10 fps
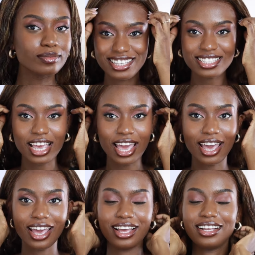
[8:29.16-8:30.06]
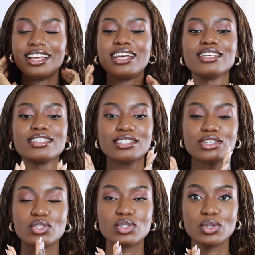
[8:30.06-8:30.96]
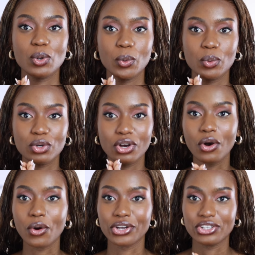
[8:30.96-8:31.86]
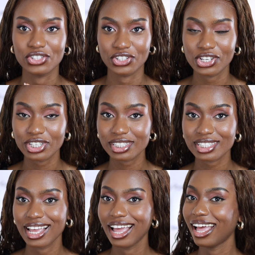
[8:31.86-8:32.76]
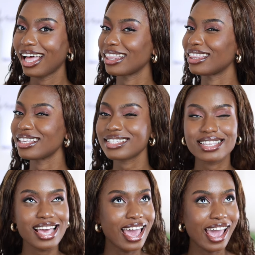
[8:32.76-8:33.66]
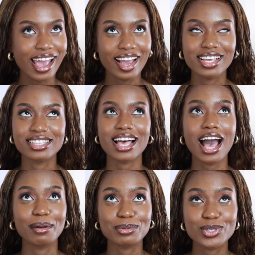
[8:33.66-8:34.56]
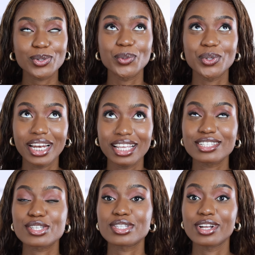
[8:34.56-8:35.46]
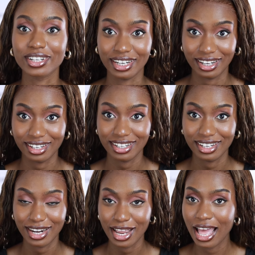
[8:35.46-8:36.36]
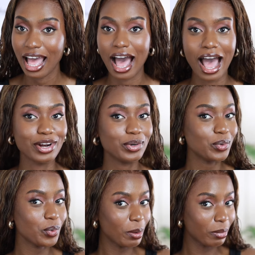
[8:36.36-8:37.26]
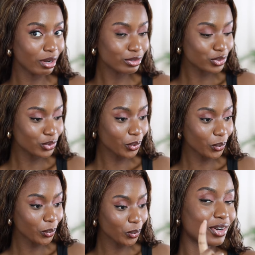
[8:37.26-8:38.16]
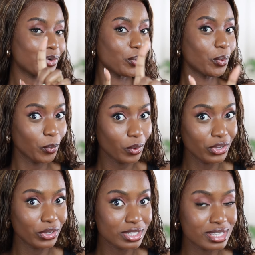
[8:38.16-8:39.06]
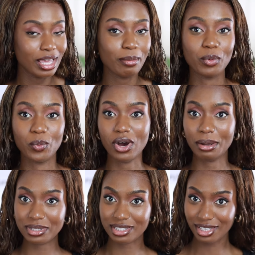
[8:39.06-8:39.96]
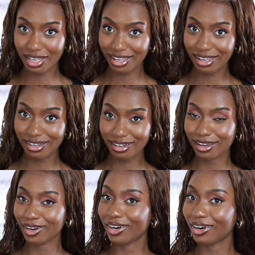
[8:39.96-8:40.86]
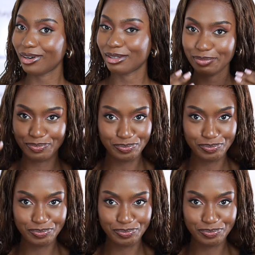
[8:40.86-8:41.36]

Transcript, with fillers: This hair is so gorgeous. This hair is absolutely stunning. I don't know about you, I don't know what you're seeing, but what I'm seeing, girl,